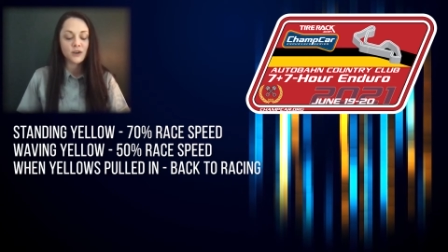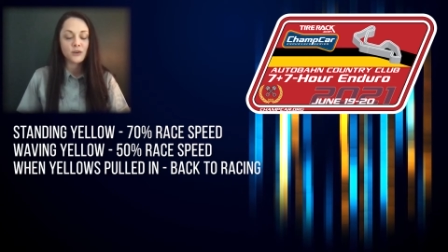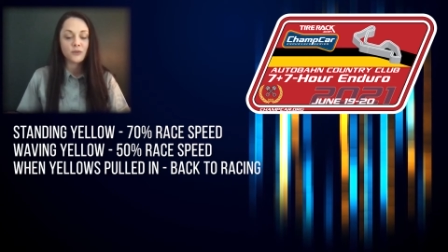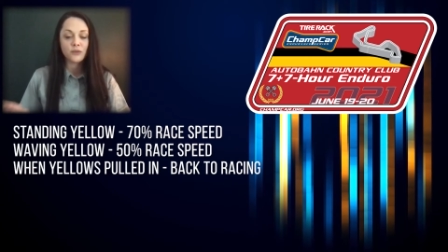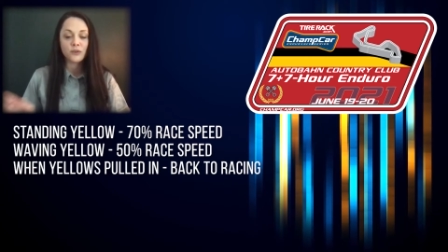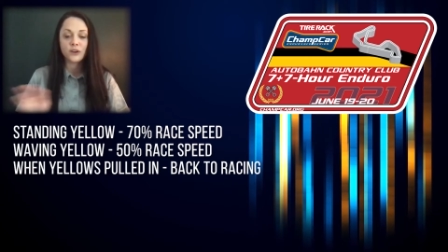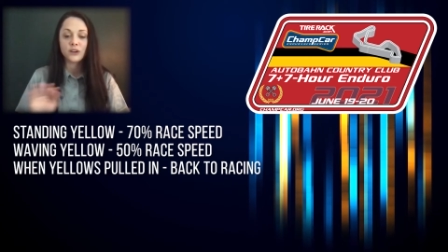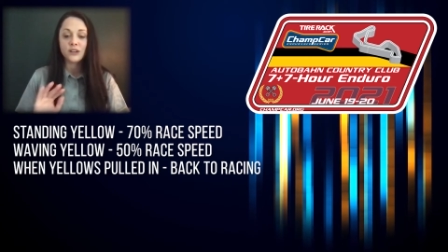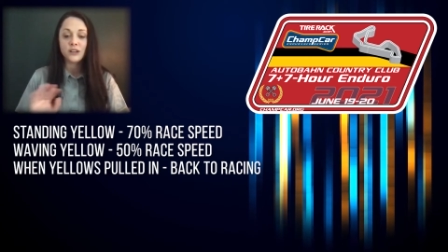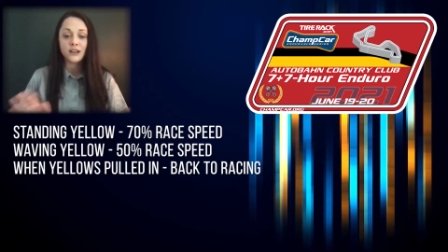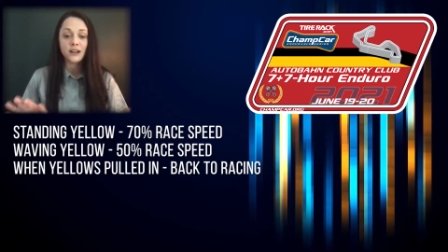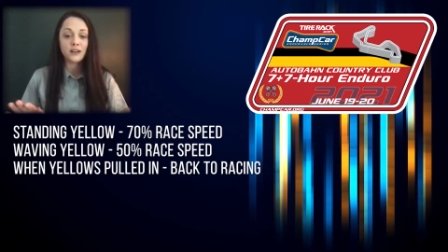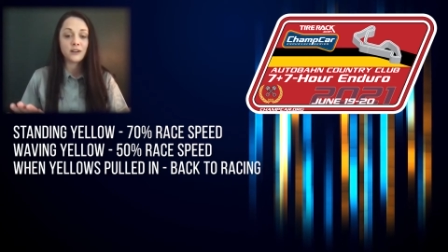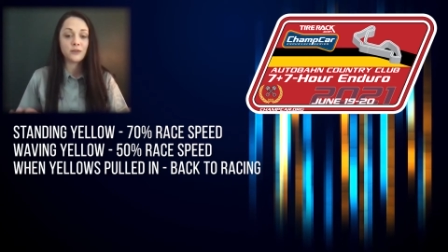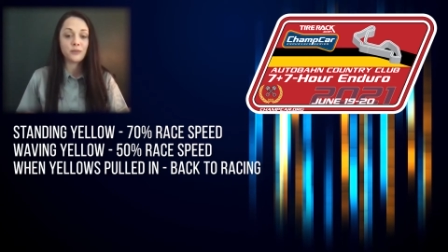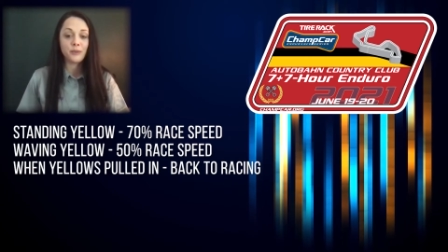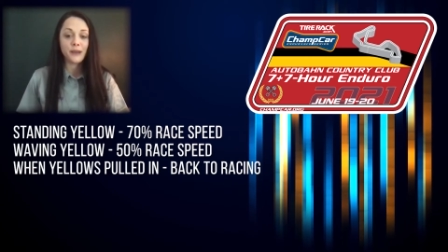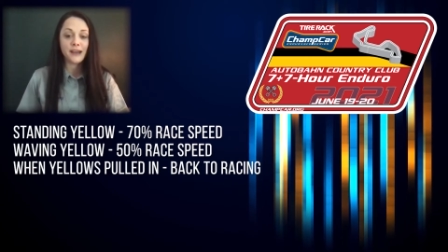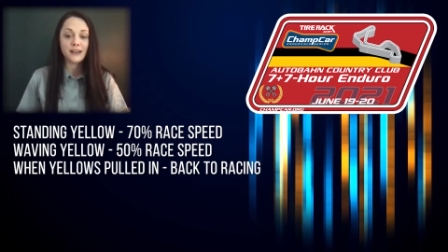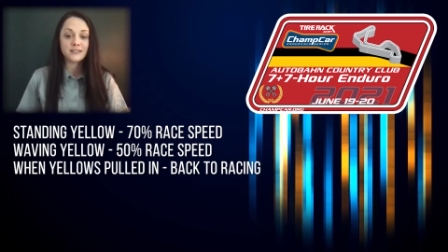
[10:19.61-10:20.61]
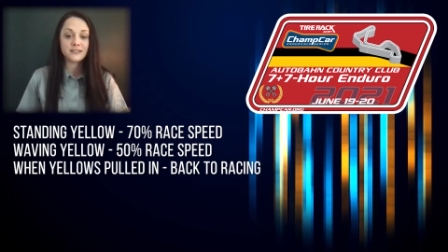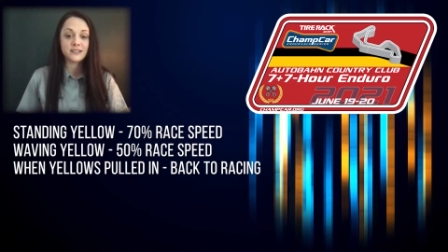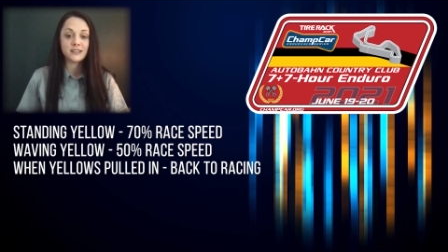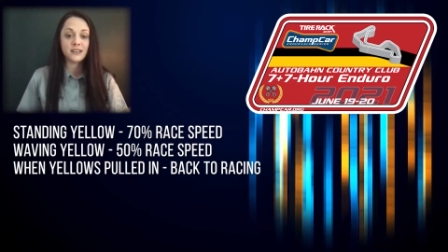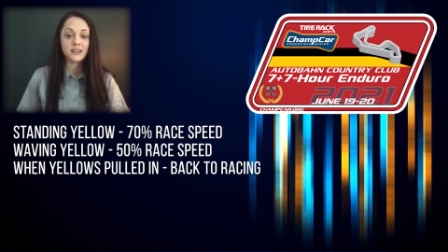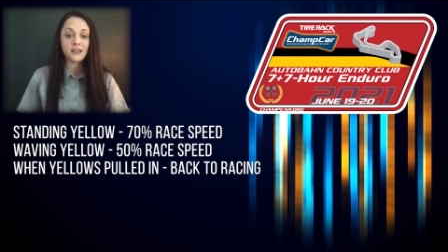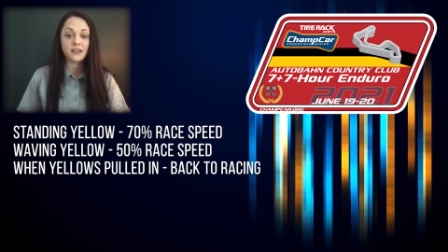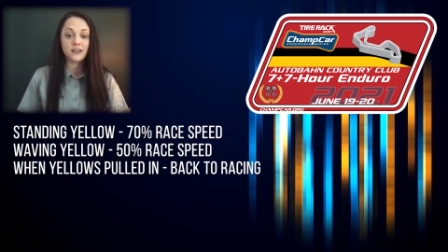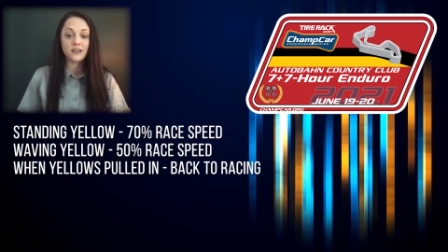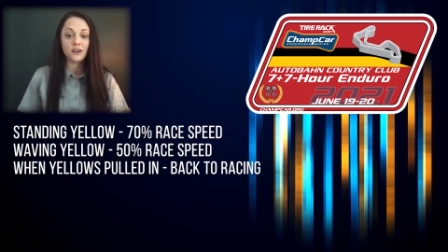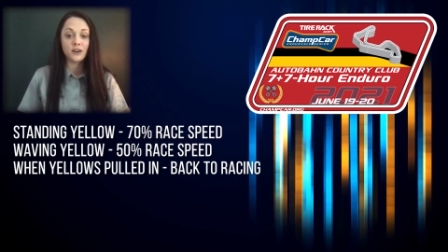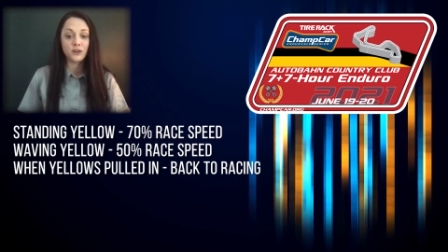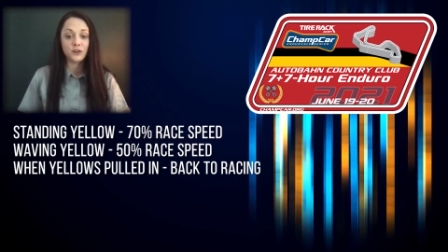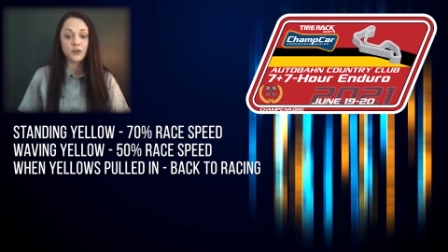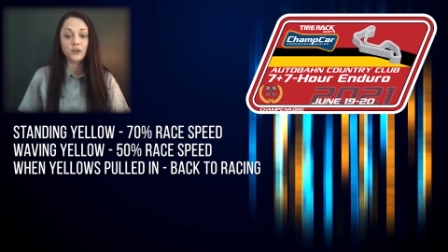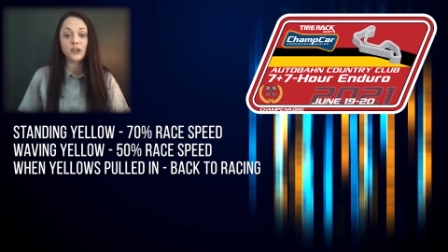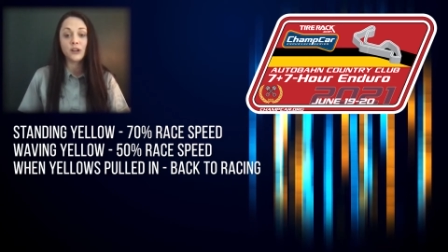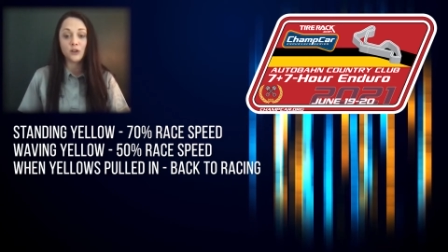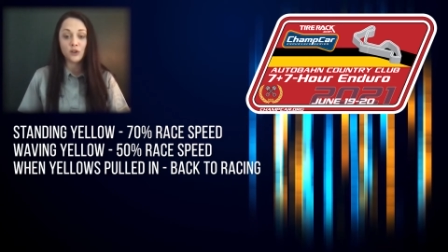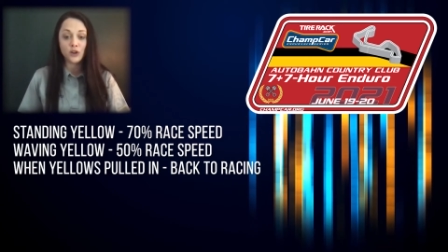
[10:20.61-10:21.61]
for any kind of passing under
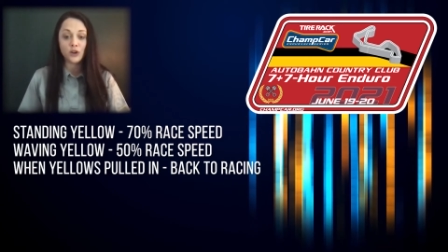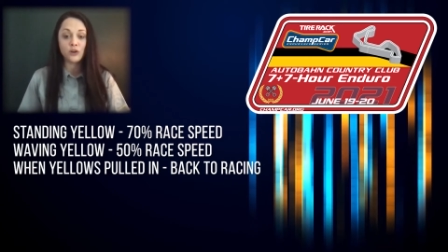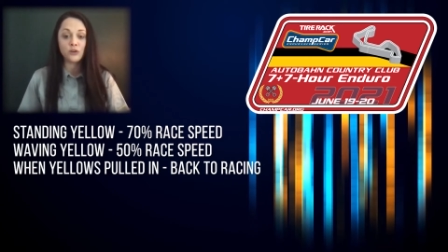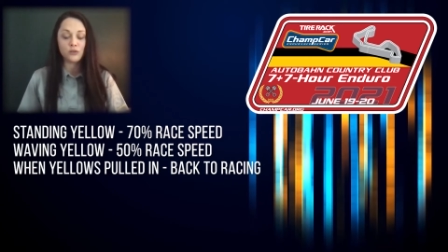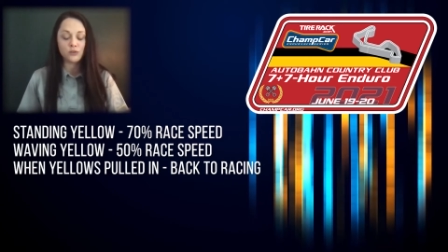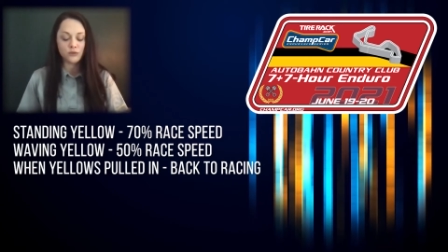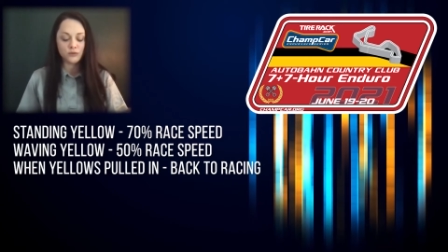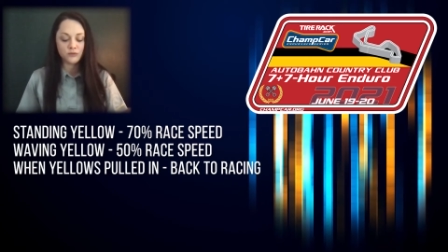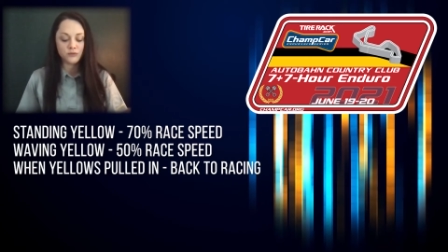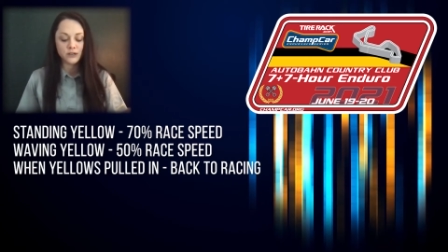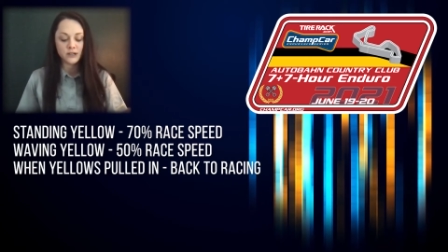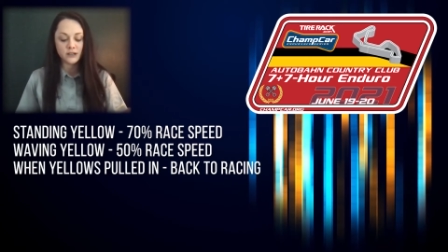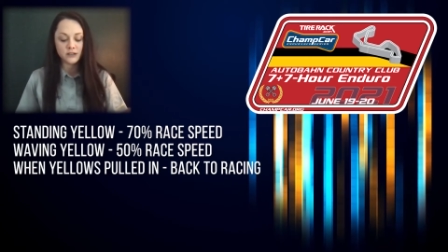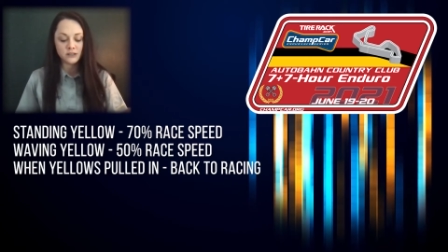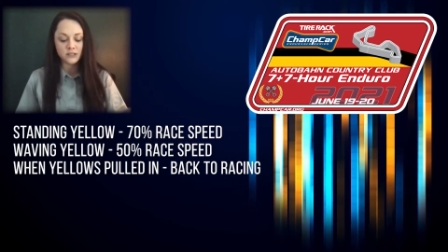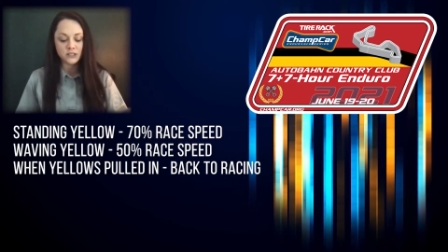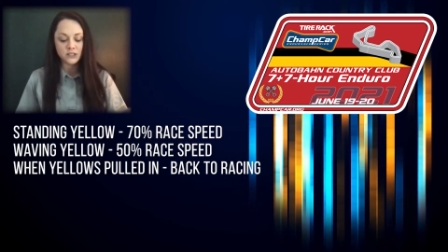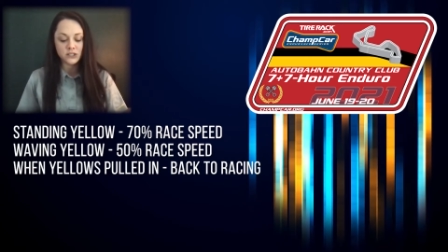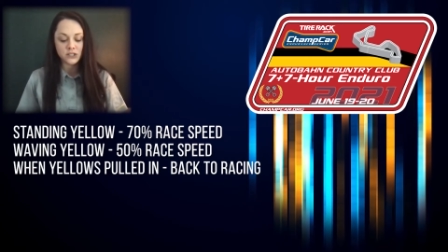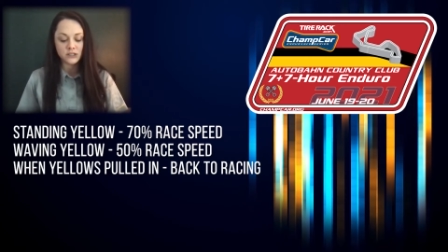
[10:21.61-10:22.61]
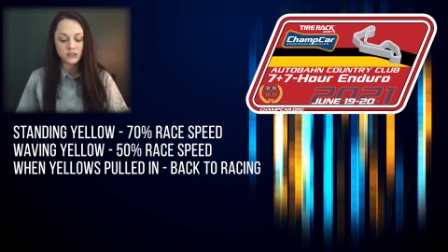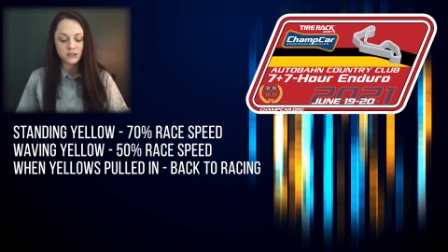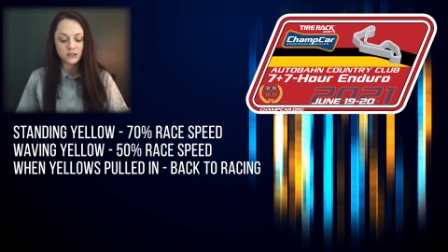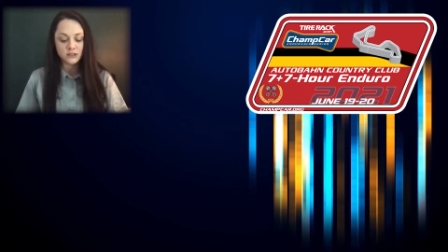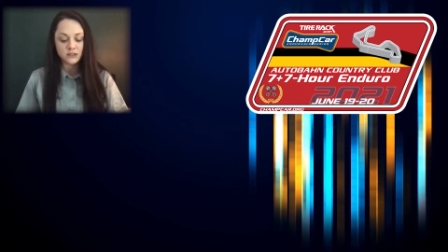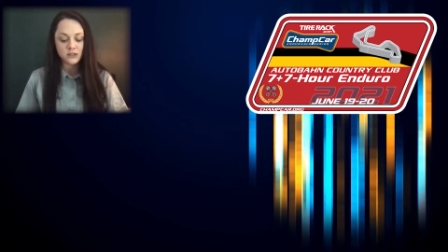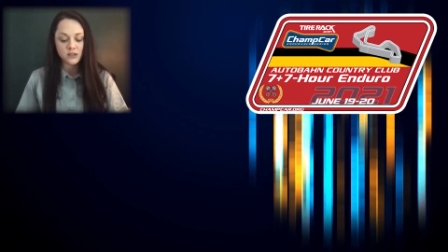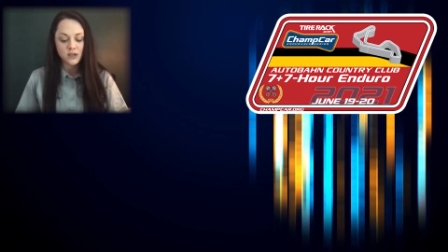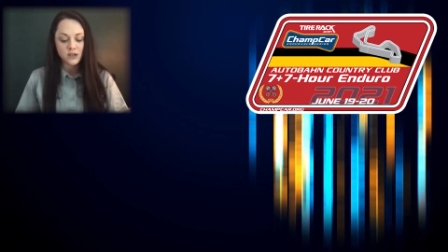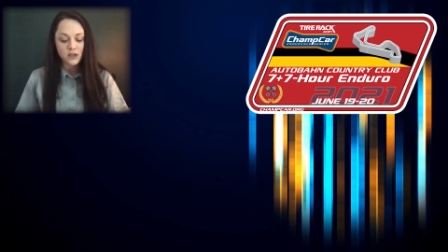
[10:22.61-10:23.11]
yellow violations.